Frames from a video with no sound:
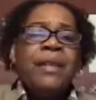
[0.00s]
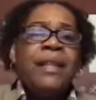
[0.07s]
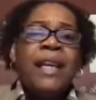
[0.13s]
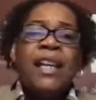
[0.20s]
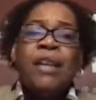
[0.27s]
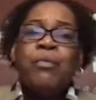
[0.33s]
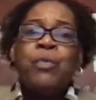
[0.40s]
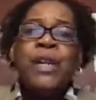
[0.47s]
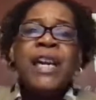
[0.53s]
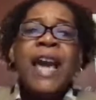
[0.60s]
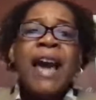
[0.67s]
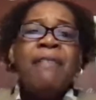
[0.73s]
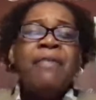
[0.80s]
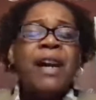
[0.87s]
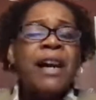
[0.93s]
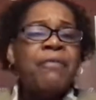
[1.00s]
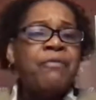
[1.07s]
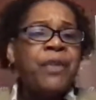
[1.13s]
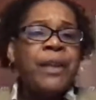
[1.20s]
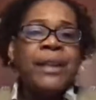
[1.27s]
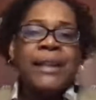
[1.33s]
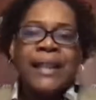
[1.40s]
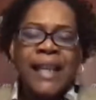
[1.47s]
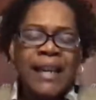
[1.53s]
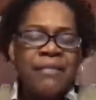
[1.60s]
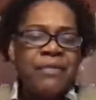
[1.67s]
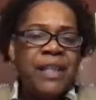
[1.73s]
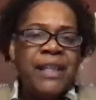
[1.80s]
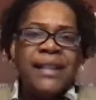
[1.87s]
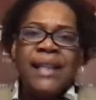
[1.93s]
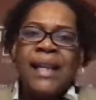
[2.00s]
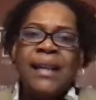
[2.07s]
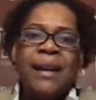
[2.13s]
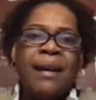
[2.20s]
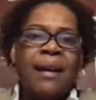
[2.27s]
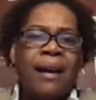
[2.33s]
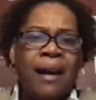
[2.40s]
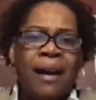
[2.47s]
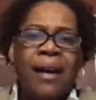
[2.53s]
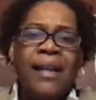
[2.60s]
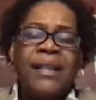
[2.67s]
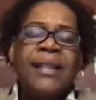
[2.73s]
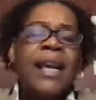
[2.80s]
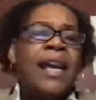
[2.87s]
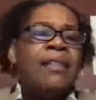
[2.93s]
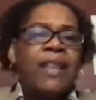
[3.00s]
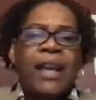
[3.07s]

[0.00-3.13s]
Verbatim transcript: that if we have unforgiveness in our hearts,